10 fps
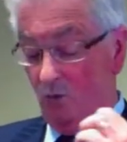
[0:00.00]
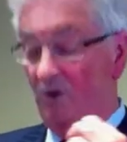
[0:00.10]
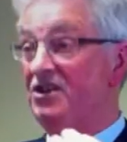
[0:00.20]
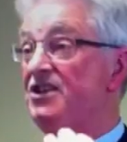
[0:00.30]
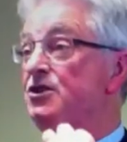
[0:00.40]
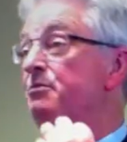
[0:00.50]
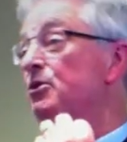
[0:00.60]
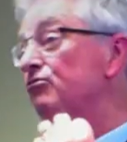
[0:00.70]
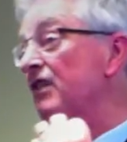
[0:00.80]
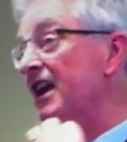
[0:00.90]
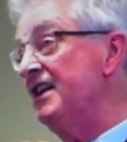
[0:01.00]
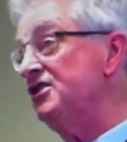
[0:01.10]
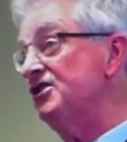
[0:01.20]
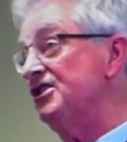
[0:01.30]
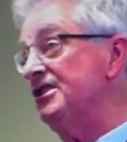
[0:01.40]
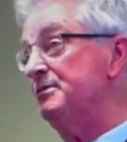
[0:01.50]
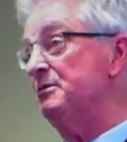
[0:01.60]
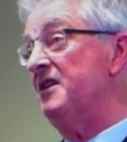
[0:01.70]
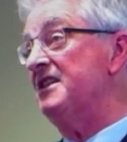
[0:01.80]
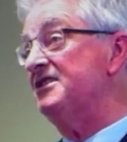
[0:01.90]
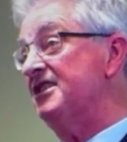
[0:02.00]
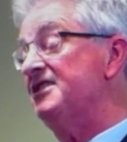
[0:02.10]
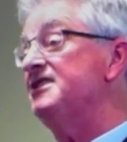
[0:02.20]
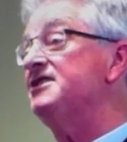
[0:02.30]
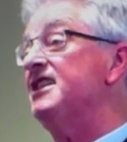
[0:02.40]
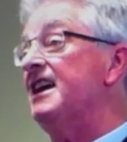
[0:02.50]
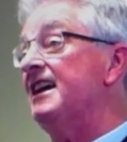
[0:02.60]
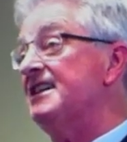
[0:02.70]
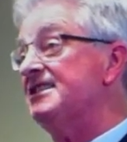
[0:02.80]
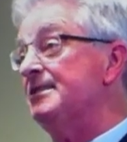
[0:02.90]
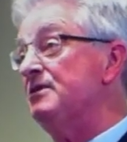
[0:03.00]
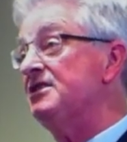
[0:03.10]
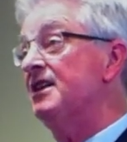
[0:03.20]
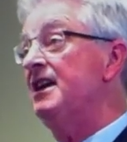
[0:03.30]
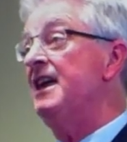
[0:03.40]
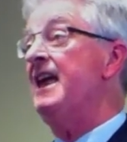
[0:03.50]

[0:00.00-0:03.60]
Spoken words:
We need to build relationships with our citizens and our customers,